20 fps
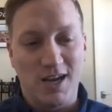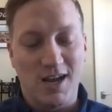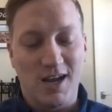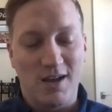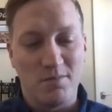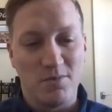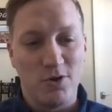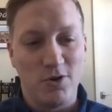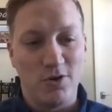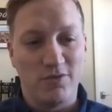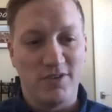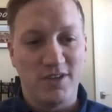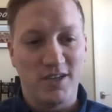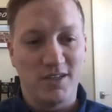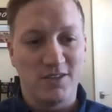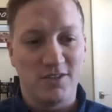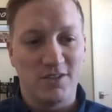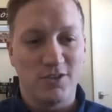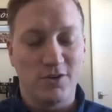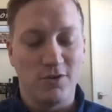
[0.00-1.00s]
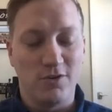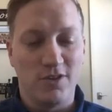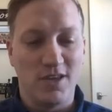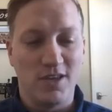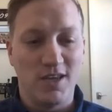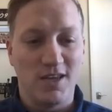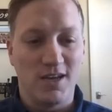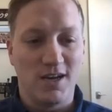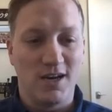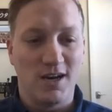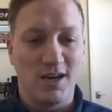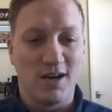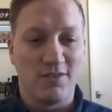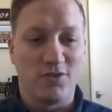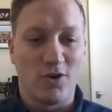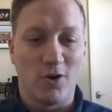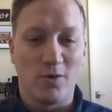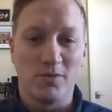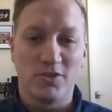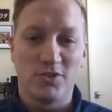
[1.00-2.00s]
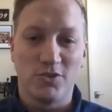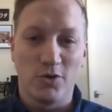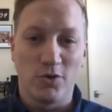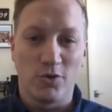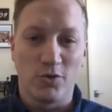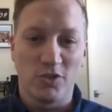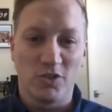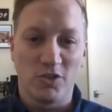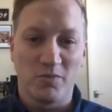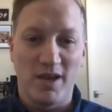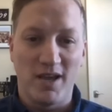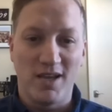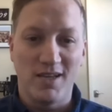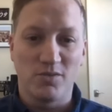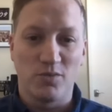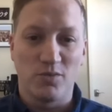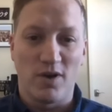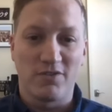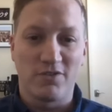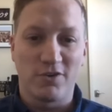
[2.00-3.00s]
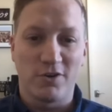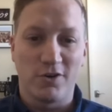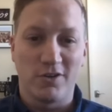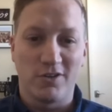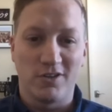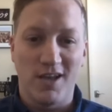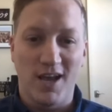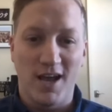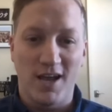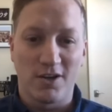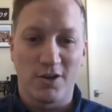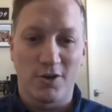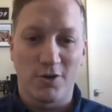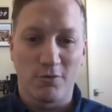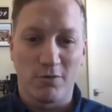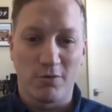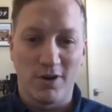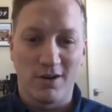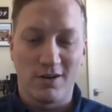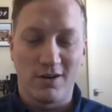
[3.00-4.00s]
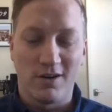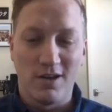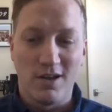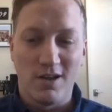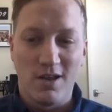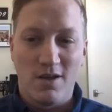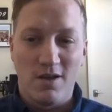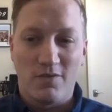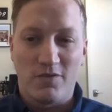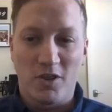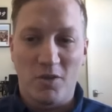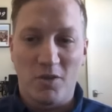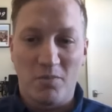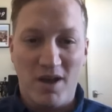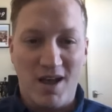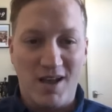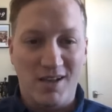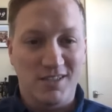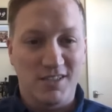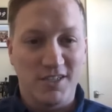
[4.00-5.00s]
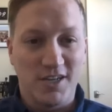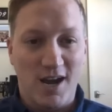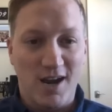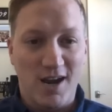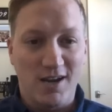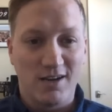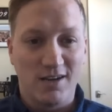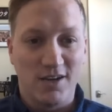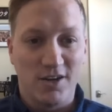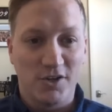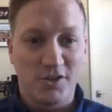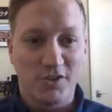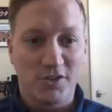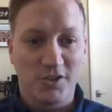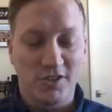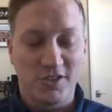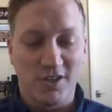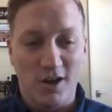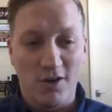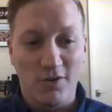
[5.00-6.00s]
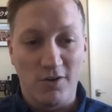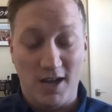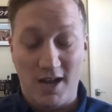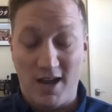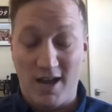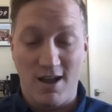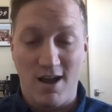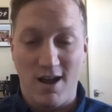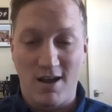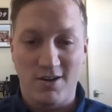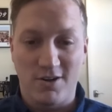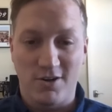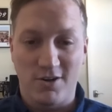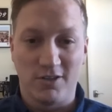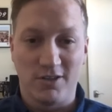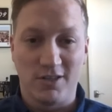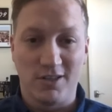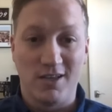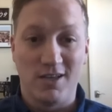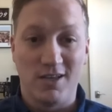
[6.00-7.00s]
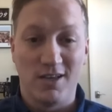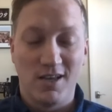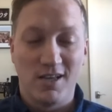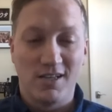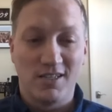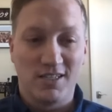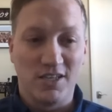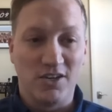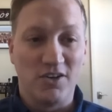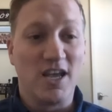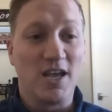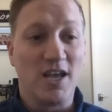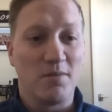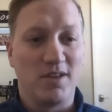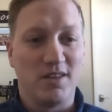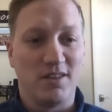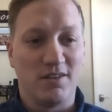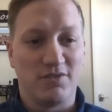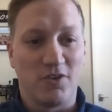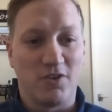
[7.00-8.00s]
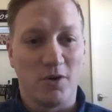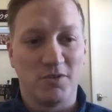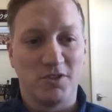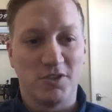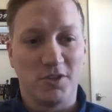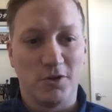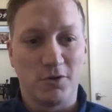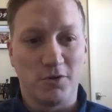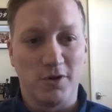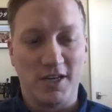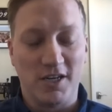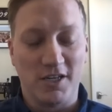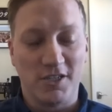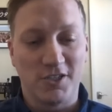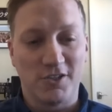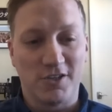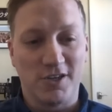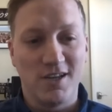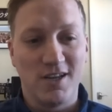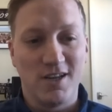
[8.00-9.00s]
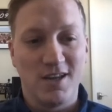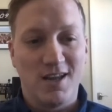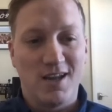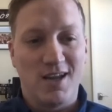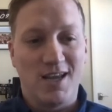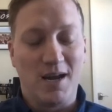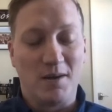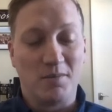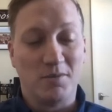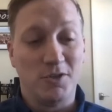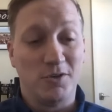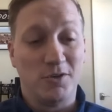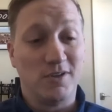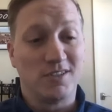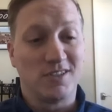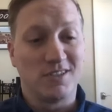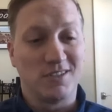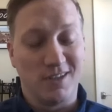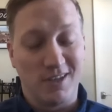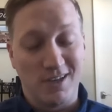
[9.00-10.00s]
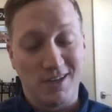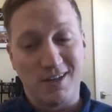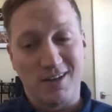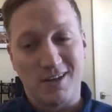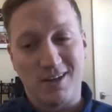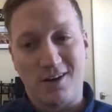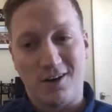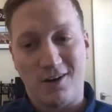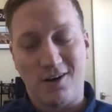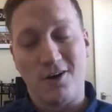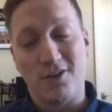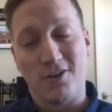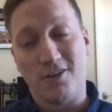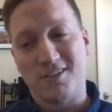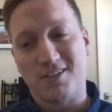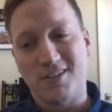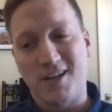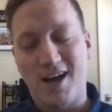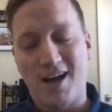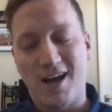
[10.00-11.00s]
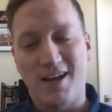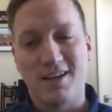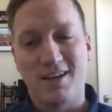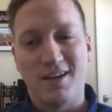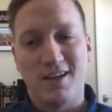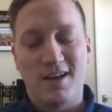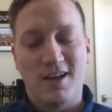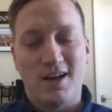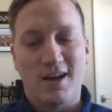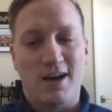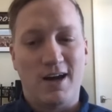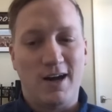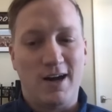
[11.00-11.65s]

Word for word: And then I, I moved into the uh, pharmaceutical space where I've currently had a career for the past nine years or so. And I, I currently still am in the pharmaceutical industry and I'm doing Tellinga on the side.